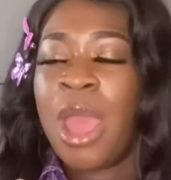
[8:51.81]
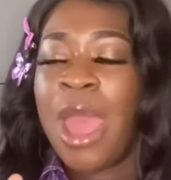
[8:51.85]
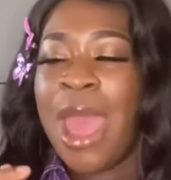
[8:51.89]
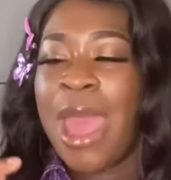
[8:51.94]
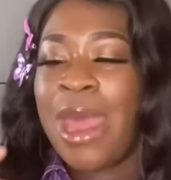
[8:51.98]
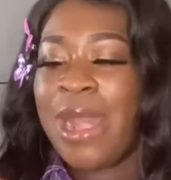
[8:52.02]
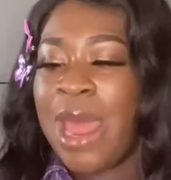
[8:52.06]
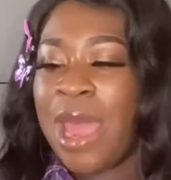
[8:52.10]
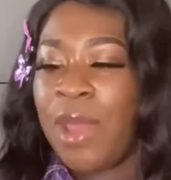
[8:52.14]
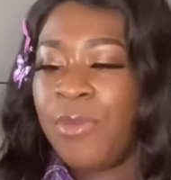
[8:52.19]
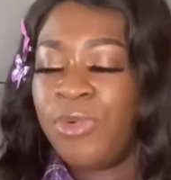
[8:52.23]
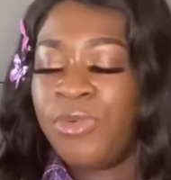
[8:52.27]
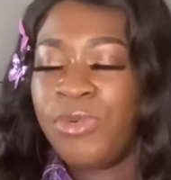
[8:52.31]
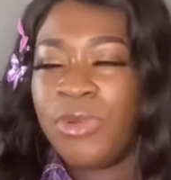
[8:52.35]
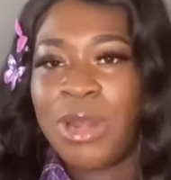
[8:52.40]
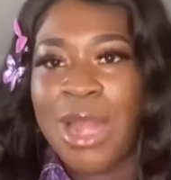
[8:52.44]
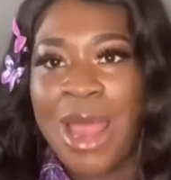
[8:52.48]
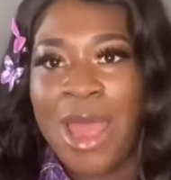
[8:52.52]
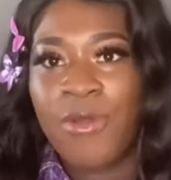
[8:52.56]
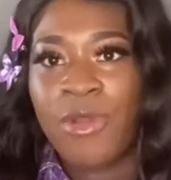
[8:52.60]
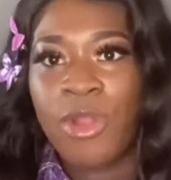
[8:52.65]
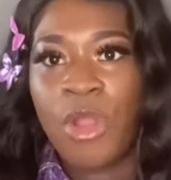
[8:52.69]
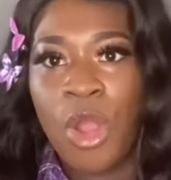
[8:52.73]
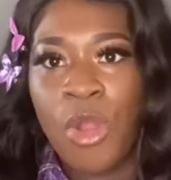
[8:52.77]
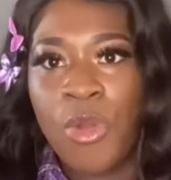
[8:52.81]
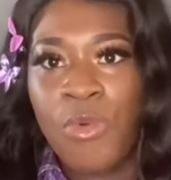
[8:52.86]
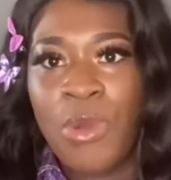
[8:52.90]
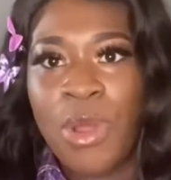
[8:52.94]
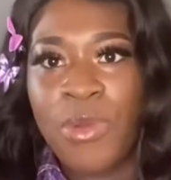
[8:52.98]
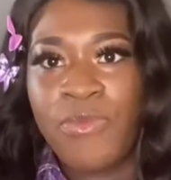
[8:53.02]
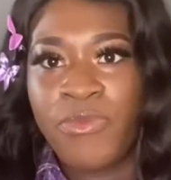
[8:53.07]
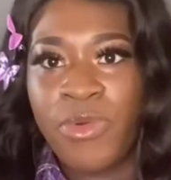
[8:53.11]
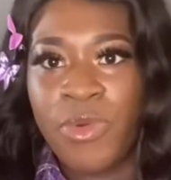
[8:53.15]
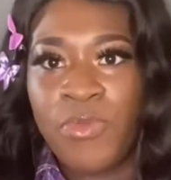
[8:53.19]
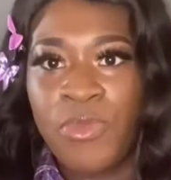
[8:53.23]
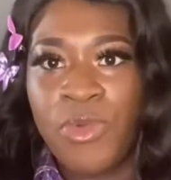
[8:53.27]
And I would like go
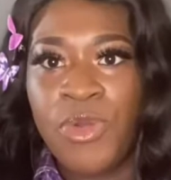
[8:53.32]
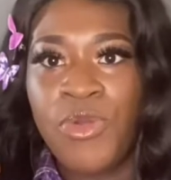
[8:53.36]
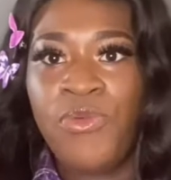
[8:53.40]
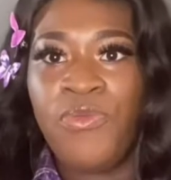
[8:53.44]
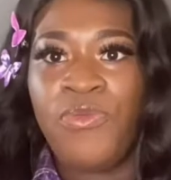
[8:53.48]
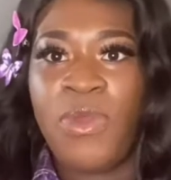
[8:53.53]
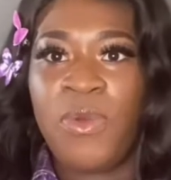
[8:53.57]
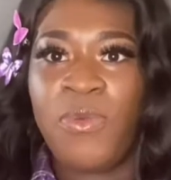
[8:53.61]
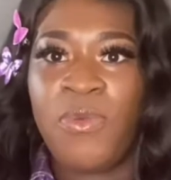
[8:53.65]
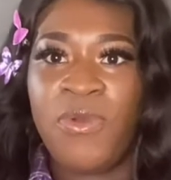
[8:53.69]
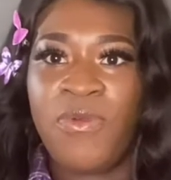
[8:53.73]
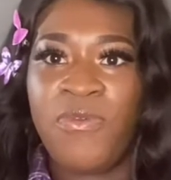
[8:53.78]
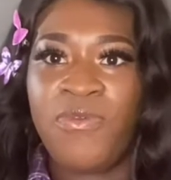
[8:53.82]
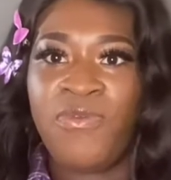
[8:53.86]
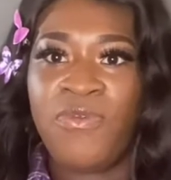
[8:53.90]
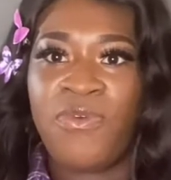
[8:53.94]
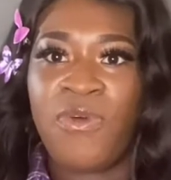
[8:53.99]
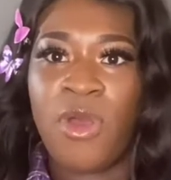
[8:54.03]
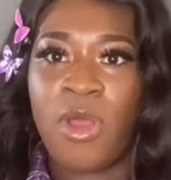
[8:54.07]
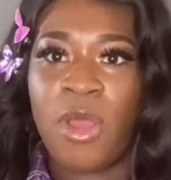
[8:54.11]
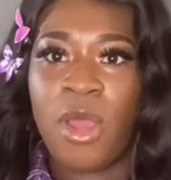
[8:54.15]
and remove it with